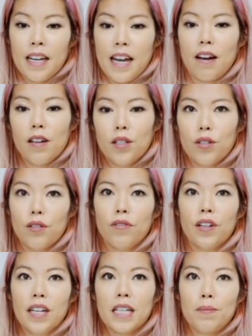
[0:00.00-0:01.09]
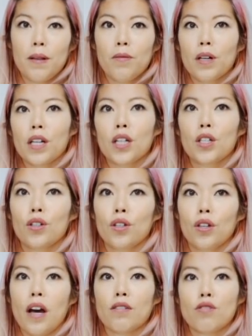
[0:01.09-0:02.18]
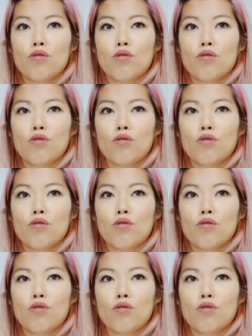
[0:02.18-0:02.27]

Now, for the next bit, we're going to do our